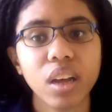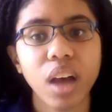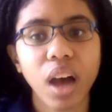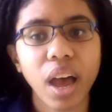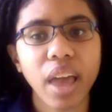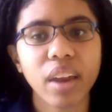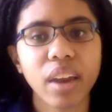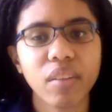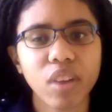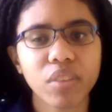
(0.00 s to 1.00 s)
and
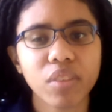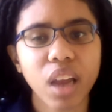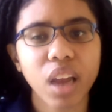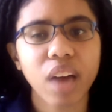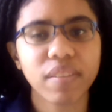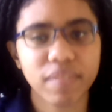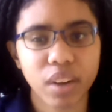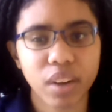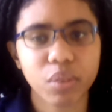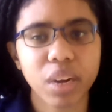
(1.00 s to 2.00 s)
involved in a lot of
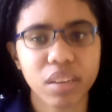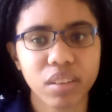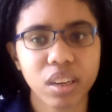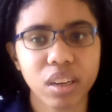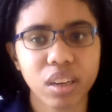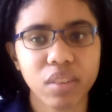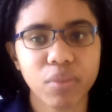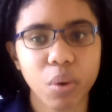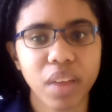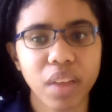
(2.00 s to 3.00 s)
fundraising
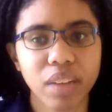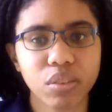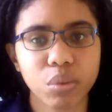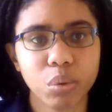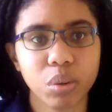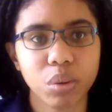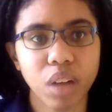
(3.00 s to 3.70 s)
for that school.